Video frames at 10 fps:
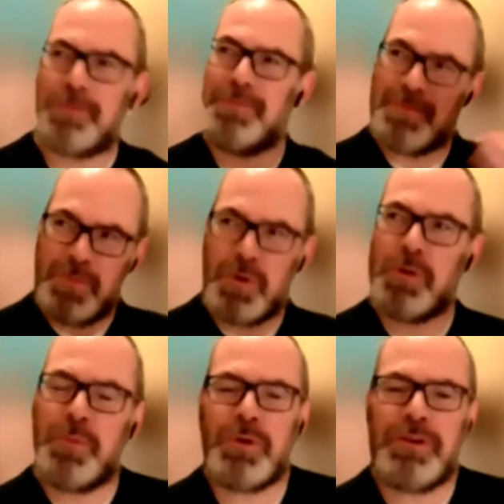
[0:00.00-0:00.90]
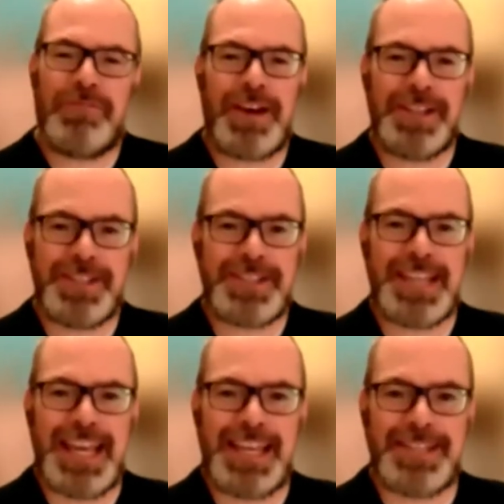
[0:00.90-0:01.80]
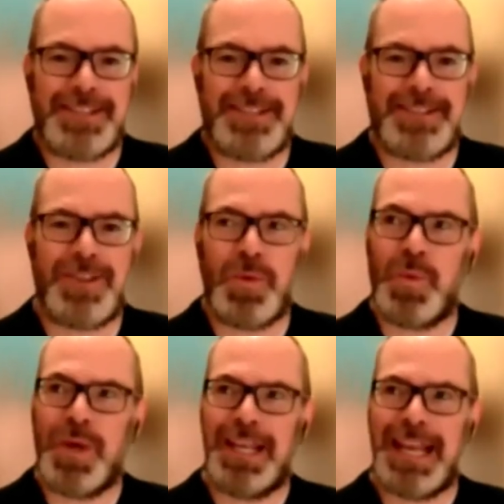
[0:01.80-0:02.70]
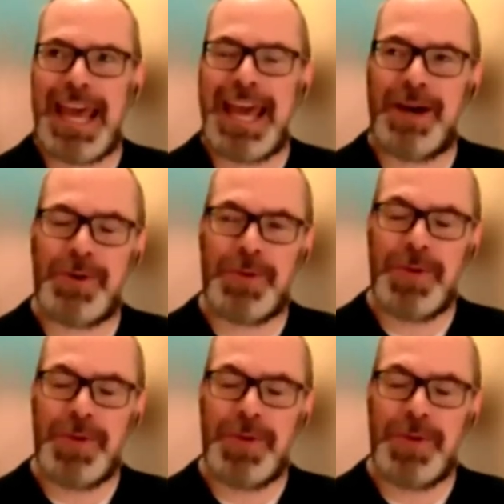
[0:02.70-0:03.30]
more and more advanced tests that will allow